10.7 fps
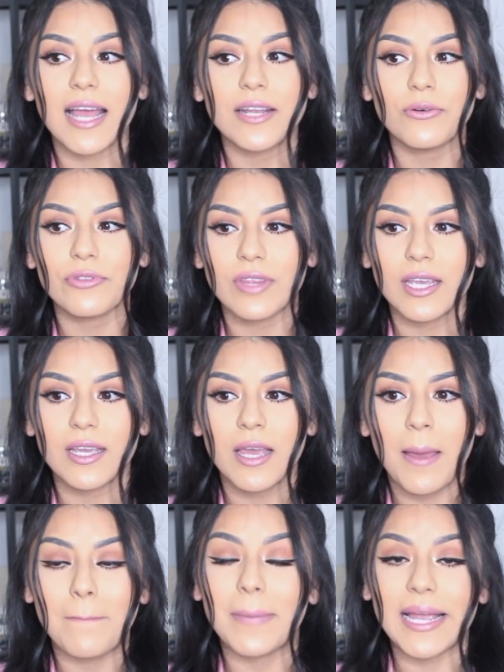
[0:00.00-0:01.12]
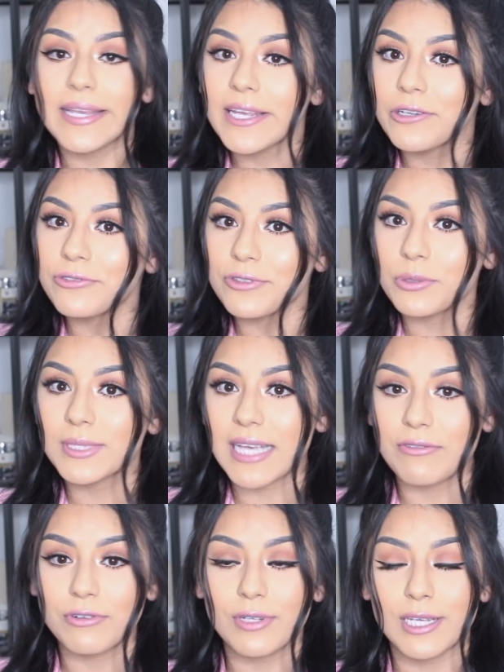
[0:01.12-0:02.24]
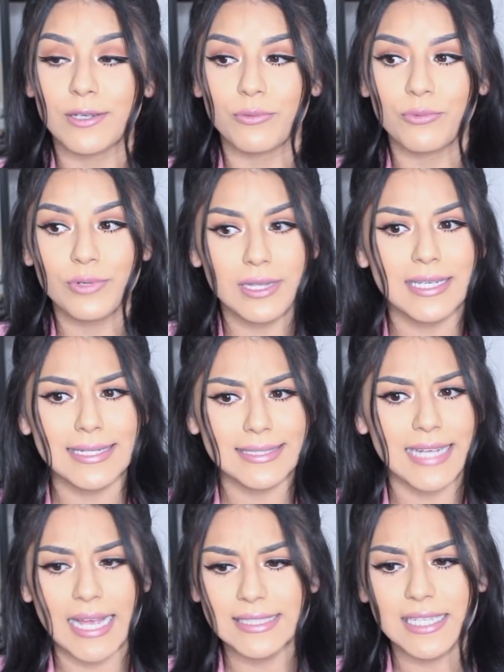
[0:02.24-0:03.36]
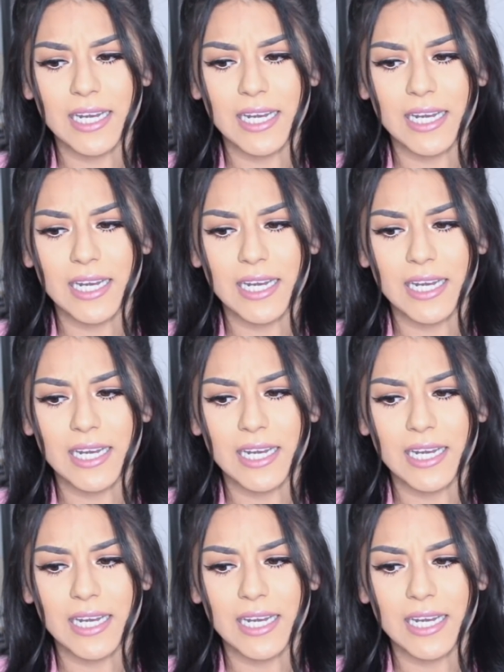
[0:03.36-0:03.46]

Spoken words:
I don't think my keto flu was ever like really intense.